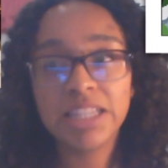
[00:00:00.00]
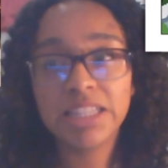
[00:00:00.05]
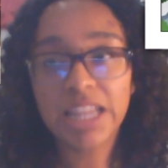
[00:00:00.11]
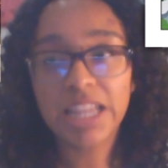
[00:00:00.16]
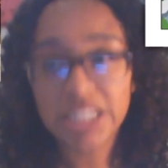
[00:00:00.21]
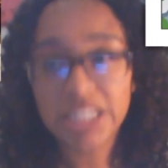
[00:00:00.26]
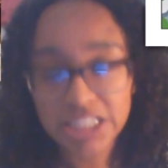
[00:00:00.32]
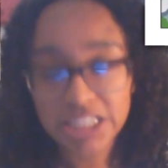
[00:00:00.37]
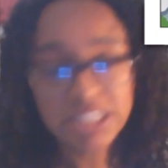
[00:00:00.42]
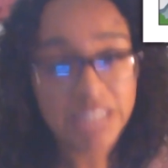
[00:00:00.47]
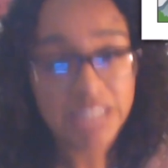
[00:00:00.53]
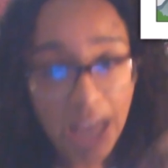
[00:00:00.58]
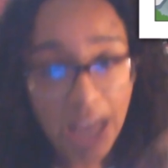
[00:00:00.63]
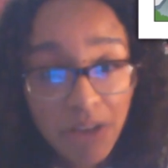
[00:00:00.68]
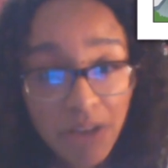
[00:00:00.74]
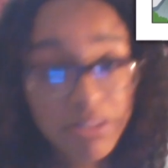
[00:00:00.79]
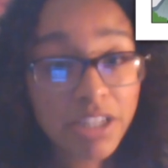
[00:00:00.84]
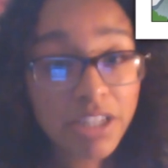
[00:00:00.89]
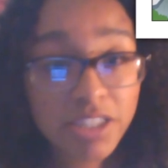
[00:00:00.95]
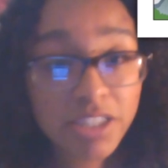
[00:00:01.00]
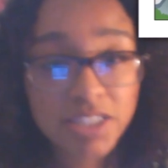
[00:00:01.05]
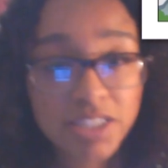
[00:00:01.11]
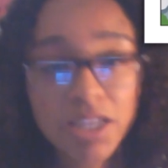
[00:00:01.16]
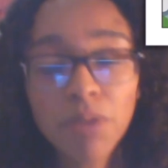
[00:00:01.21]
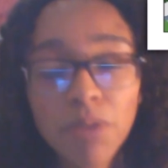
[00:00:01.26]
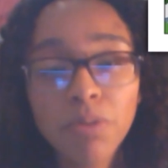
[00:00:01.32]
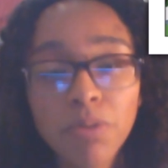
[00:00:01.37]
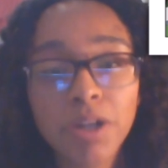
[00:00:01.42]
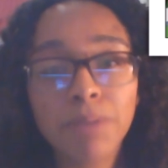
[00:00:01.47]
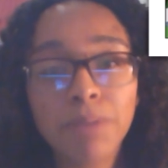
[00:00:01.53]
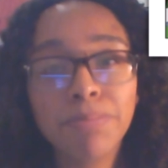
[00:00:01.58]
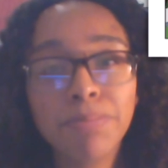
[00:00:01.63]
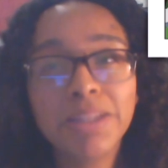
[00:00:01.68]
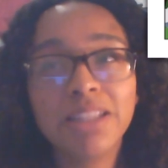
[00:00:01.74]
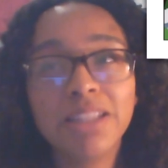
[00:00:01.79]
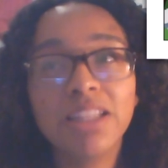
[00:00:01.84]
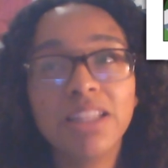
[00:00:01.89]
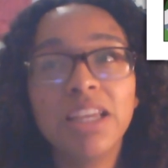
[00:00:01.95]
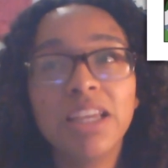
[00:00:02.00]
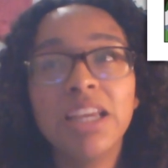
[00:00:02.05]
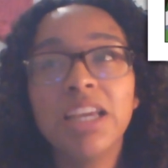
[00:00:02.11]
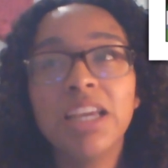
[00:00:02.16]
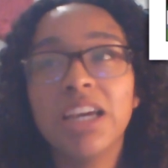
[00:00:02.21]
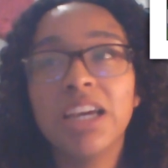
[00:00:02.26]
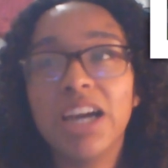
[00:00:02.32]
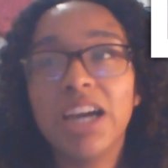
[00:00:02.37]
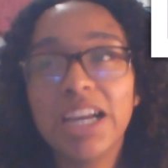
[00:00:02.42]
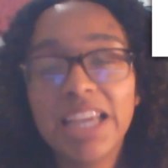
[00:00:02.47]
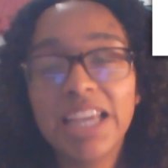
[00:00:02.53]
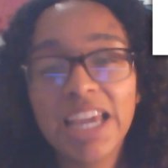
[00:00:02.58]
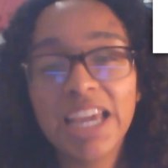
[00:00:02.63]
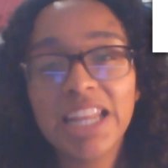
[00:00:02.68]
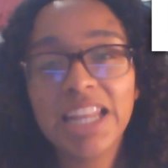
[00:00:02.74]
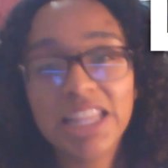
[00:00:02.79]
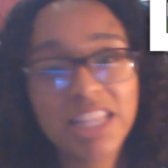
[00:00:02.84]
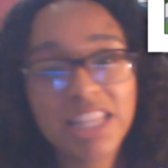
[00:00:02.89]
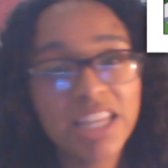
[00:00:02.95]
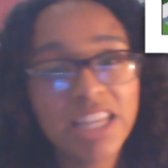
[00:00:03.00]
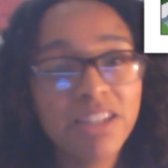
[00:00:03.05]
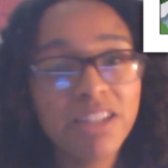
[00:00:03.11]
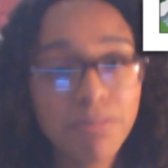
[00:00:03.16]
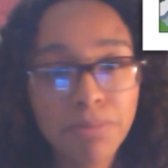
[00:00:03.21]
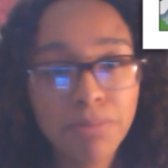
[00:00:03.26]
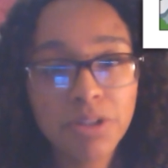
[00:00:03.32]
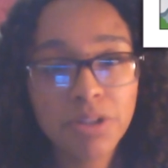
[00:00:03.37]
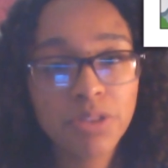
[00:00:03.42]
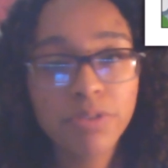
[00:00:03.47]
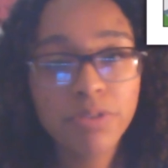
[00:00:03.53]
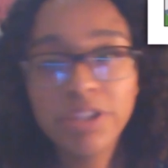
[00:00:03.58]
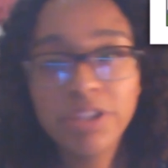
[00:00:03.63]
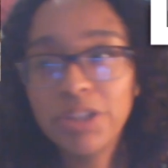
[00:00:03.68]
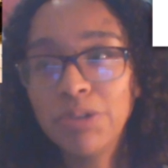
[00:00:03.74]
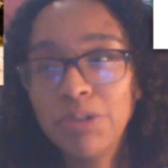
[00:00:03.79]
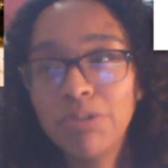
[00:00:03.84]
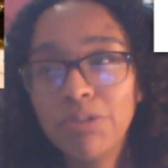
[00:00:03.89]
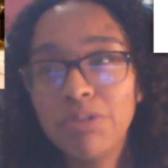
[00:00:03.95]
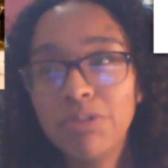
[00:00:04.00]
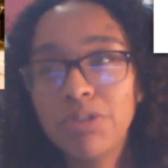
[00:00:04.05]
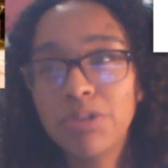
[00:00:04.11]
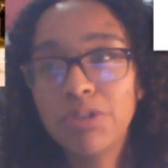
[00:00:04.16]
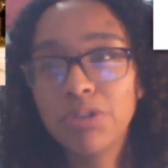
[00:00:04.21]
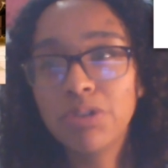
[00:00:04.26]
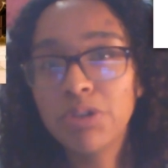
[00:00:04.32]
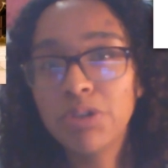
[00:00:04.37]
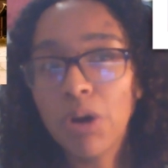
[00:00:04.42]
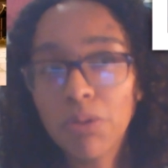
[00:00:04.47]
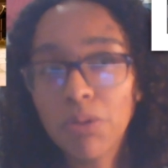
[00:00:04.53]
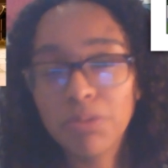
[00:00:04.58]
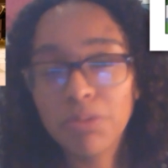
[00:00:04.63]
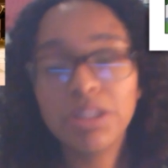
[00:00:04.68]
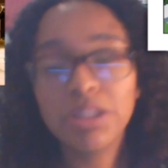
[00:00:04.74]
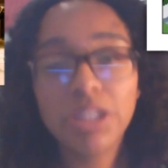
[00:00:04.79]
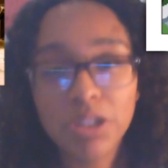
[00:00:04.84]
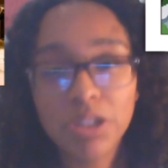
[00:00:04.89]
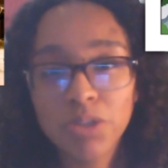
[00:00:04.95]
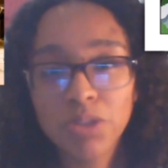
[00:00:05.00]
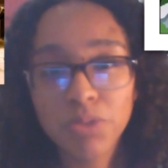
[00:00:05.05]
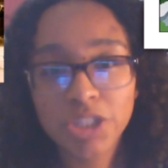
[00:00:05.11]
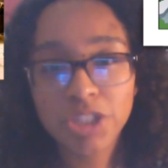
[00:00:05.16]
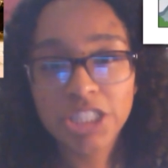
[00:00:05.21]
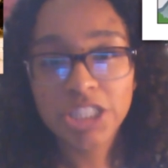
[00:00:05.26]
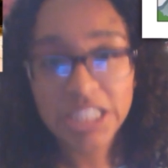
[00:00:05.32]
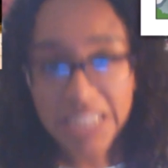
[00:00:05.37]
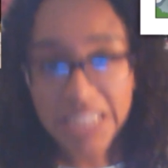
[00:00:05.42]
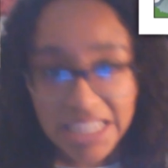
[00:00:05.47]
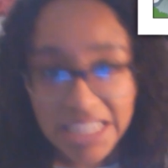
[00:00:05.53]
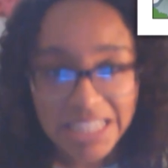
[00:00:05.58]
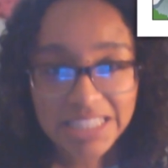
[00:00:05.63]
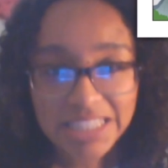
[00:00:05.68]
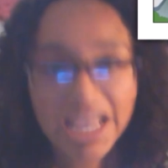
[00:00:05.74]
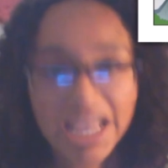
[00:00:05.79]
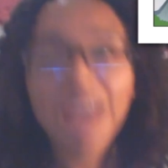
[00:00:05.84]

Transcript: that she's out there somewhere, but again, at the end of book three, you don't really know where she is.